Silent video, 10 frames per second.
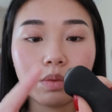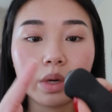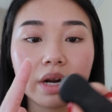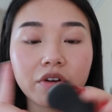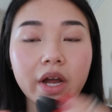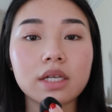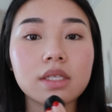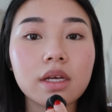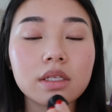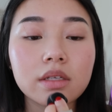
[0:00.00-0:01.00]
And then whatever
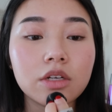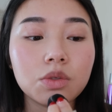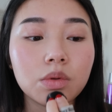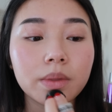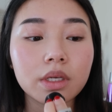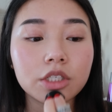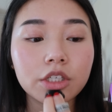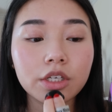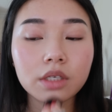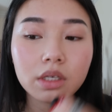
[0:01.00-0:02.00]
excess I do on my
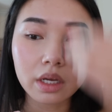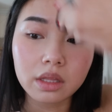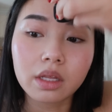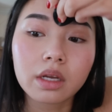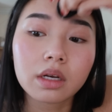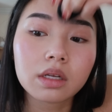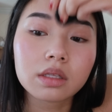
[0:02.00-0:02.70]
chin and then